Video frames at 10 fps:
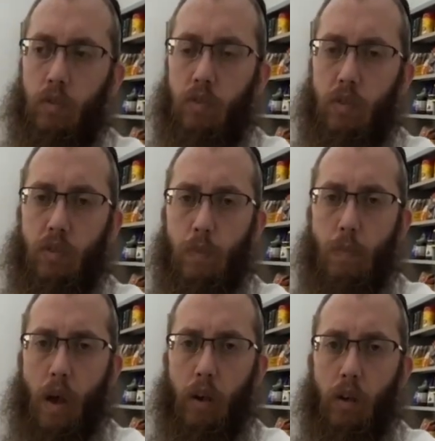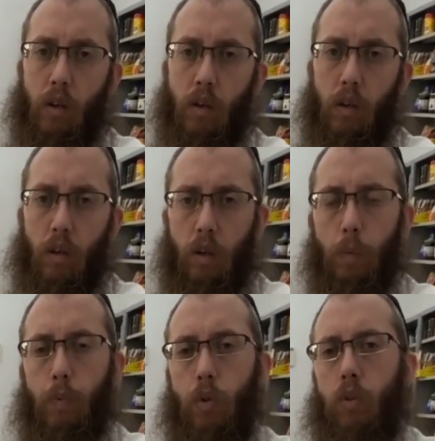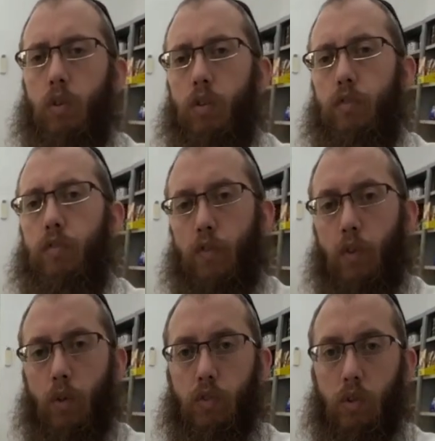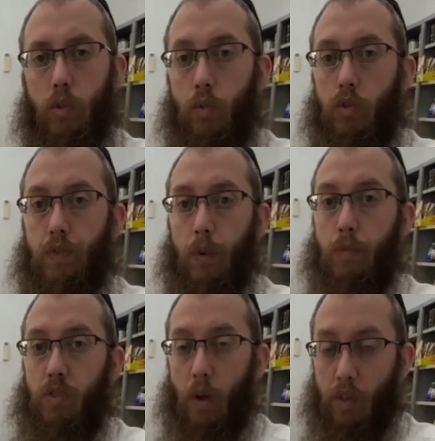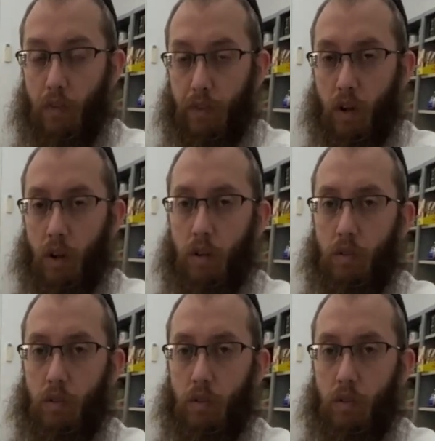systematic import of frozen goods from South Africa.